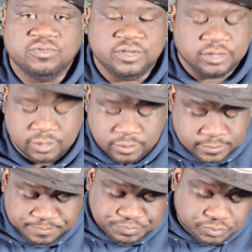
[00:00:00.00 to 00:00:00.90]
vehicle.
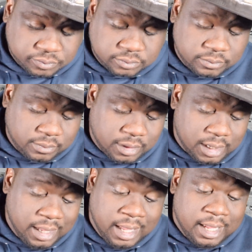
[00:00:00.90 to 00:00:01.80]

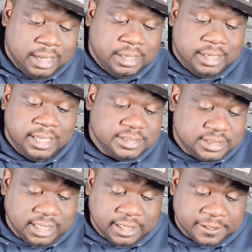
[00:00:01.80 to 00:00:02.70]

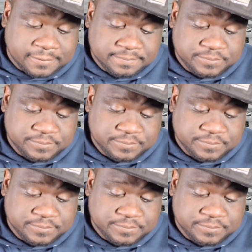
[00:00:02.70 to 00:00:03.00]
Next thing,